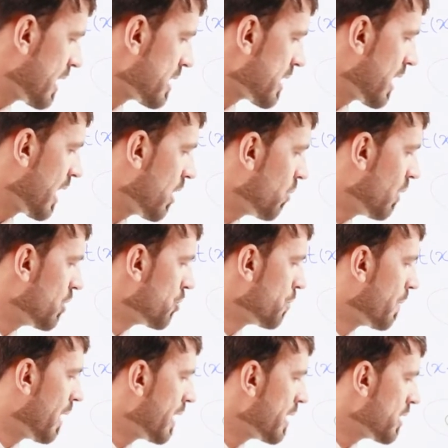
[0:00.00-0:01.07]
x equal to
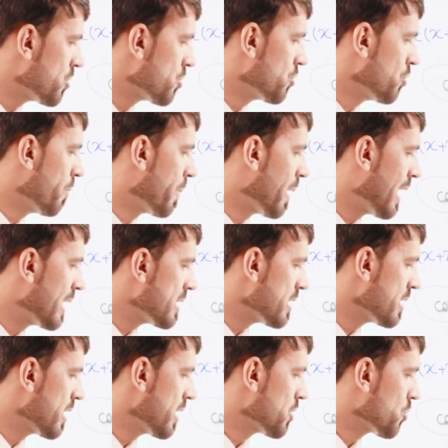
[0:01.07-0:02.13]
minus 2
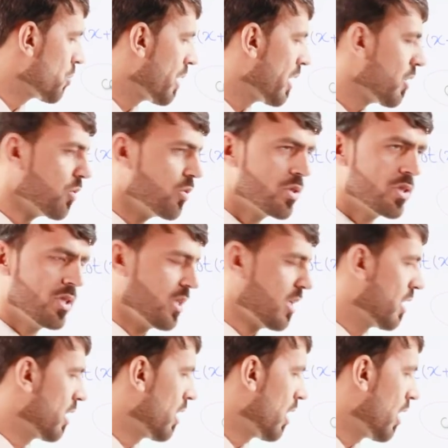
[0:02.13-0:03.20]
plus square root
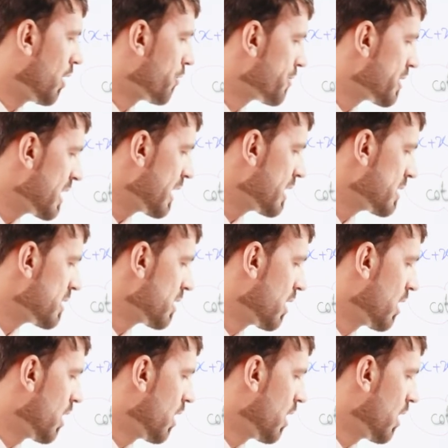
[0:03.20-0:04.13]
of 6